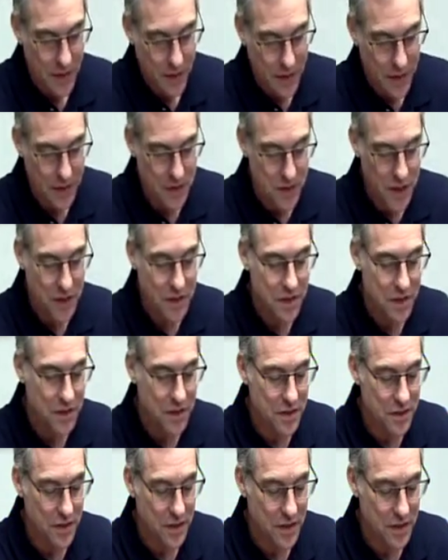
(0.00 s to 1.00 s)
And
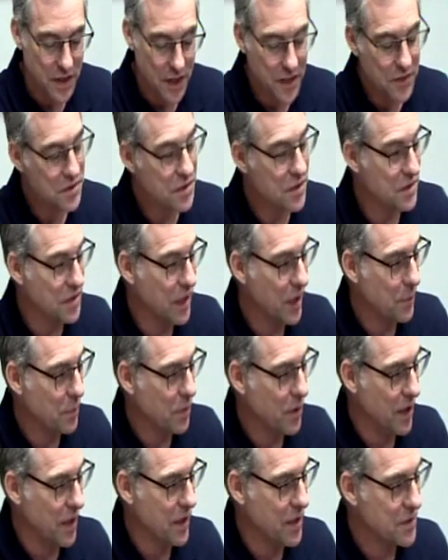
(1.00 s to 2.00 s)
Jesus gives us that
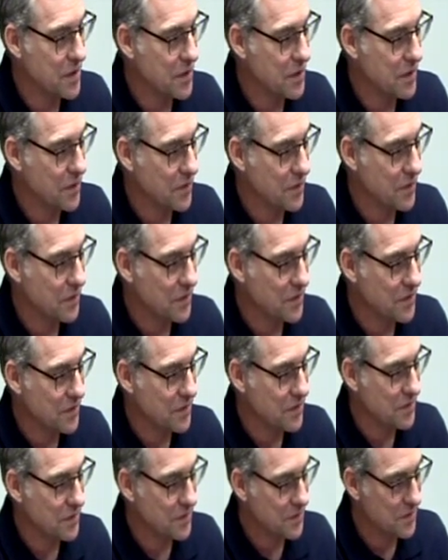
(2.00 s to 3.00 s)
prize
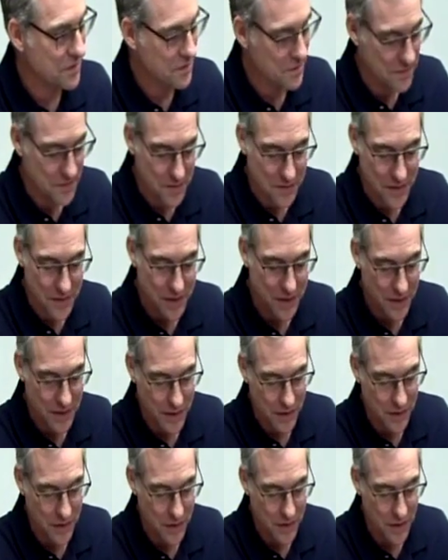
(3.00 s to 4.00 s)

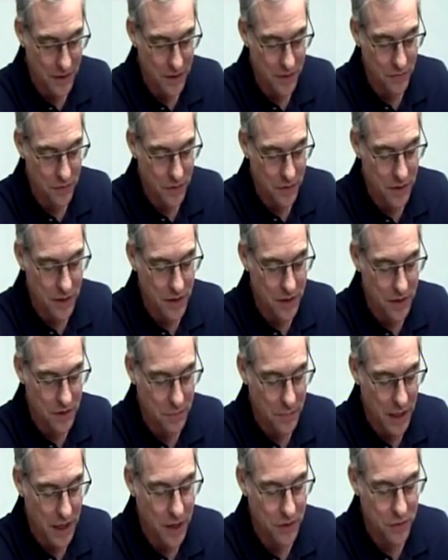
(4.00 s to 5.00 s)
in uh, in
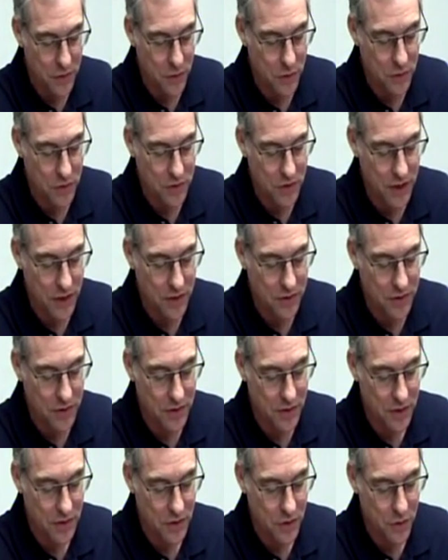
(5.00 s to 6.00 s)
Matthew
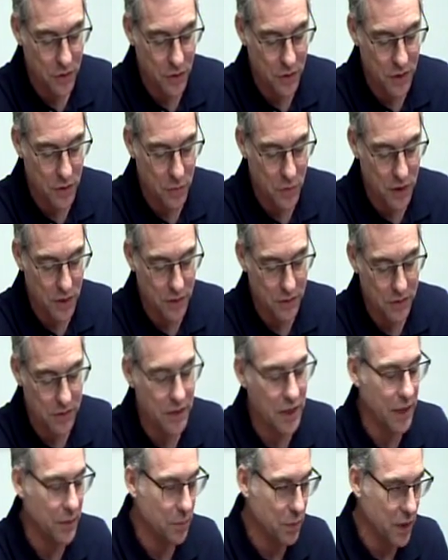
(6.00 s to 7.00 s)
6 31
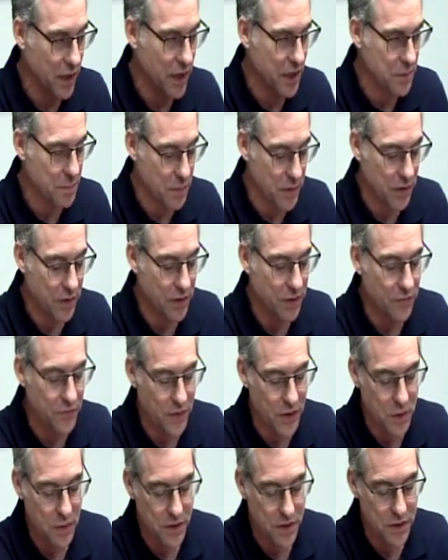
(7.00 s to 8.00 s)
not prize but the
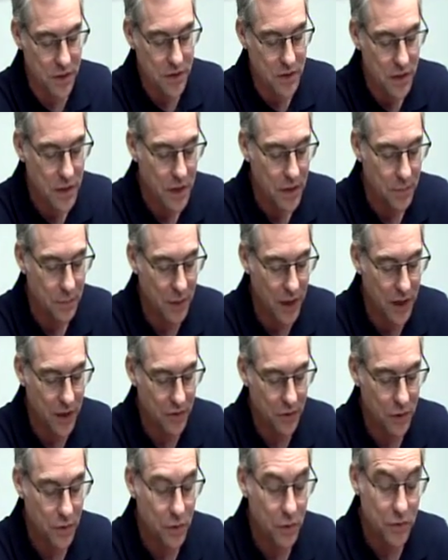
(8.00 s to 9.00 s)
focus
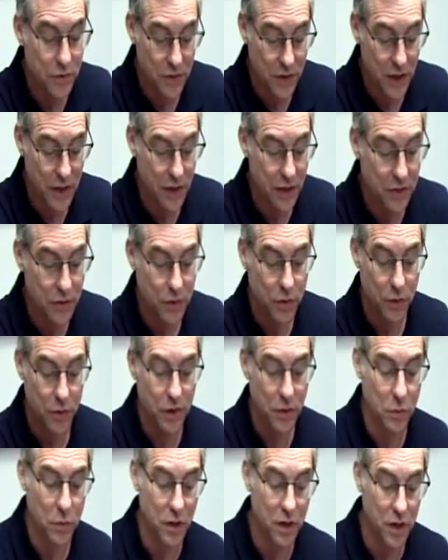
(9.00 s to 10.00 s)
Matthew 6
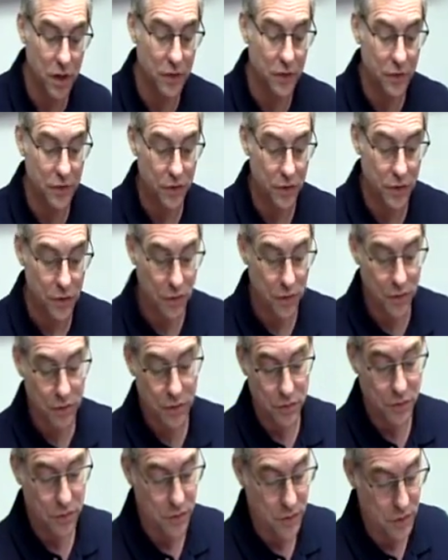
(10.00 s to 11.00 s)
31
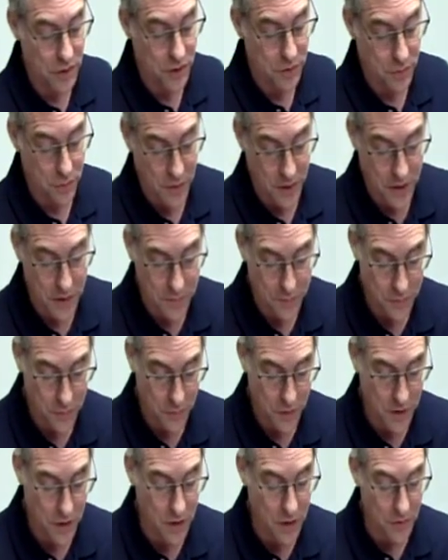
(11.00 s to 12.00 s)
through 33
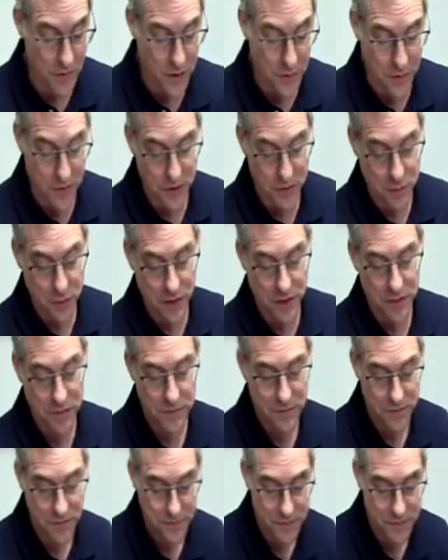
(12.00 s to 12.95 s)
we all know this one